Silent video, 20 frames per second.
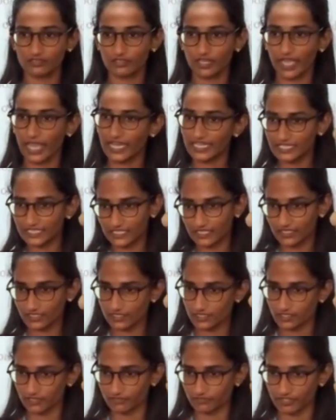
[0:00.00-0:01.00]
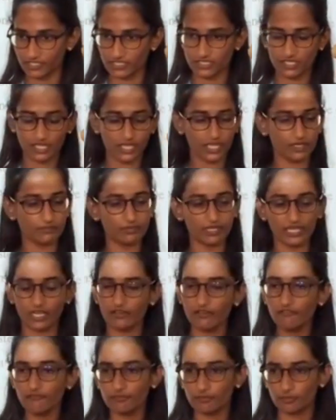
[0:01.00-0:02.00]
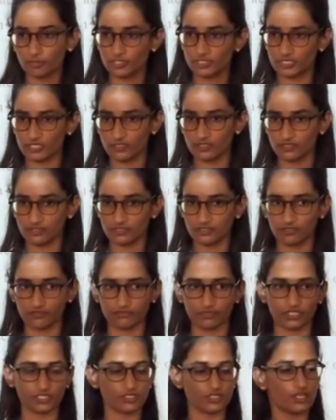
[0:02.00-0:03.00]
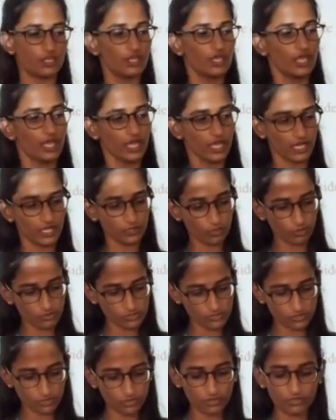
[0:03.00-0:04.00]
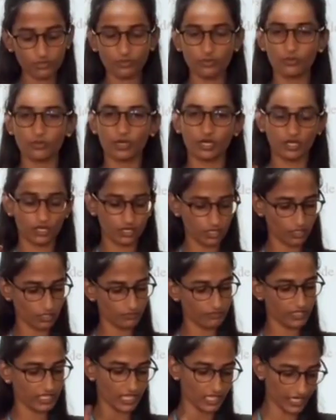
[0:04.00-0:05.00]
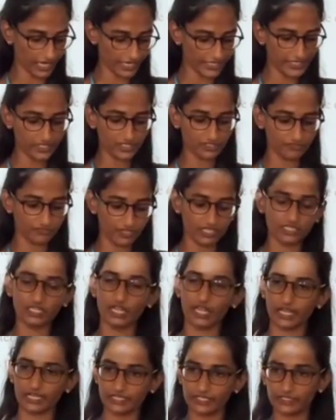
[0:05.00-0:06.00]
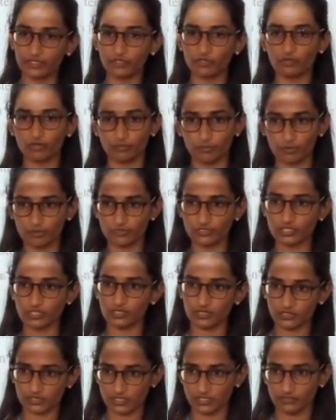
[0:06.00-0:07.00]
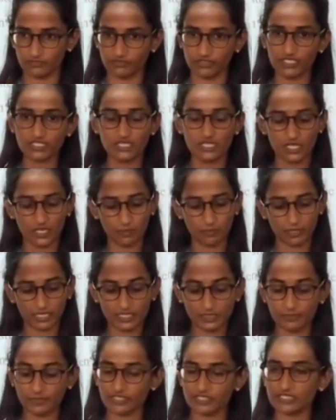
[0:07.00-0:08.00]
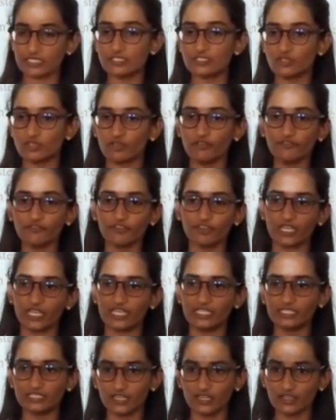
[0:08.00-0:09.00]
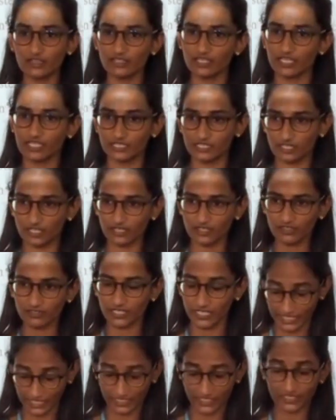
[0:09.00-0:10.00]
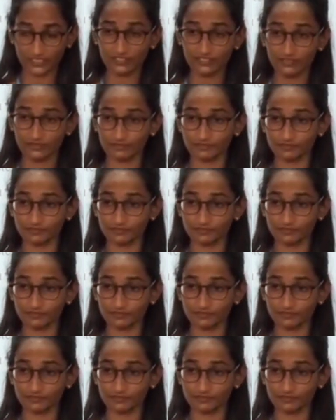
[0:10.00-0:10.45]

anterior surface and we have posterior surface. And also we can identify the anterior or posterior surface by the presence of intercondylar